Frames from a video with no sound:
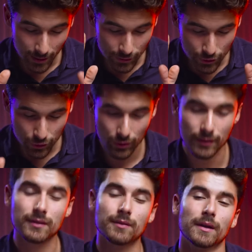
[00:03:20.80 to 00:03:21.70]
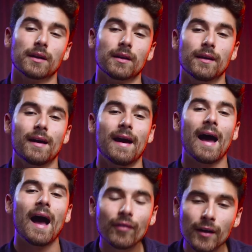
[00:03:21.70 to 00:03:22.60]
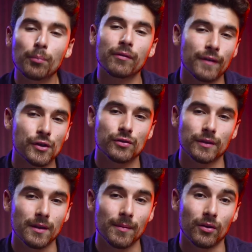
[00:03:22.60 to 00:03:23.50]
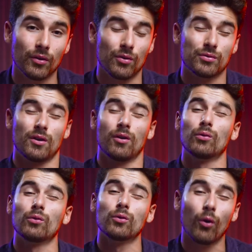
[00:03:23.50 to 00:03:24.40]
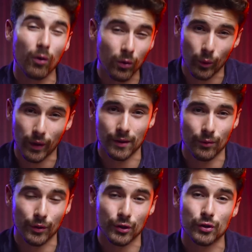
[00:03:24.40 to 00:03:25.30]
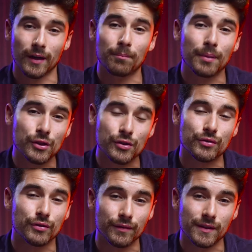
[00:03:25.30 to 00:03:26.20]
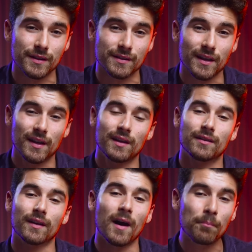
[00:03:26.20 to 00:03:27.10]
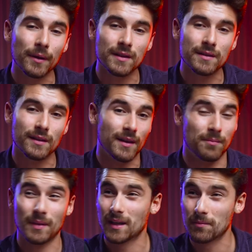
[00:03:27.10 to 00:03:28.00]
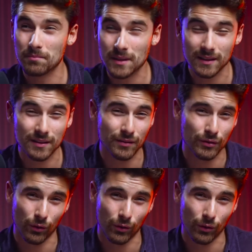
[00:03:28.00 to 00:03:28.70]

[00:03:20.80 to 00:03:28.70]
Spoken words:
And trust me, having a professional email goes a long way when you're trying to pitch your services to companies making millions of